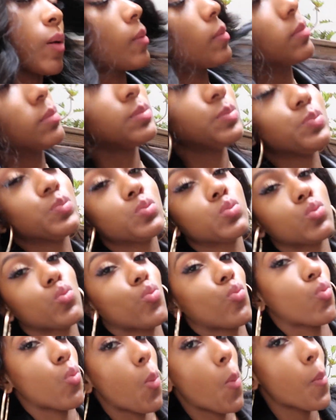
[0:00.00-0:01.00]
We're gonna be 2
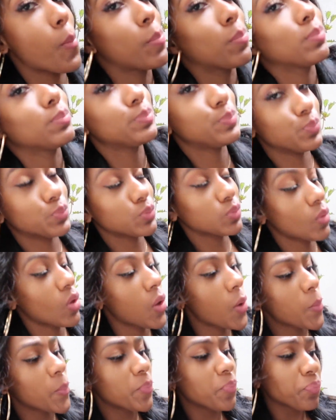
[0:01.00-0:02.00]
pounds, but
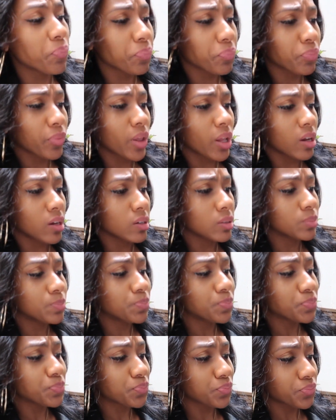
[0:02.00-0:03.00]
we don't care.
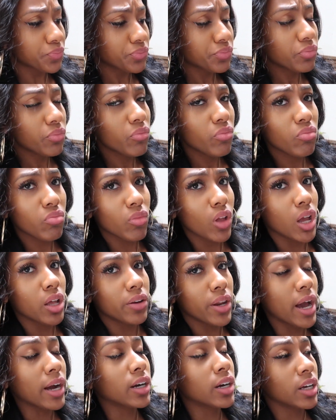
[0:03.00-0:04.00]

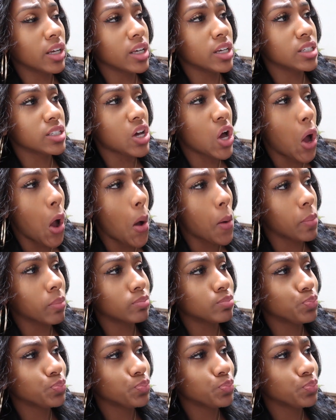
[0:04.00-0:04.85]
That cookie is good.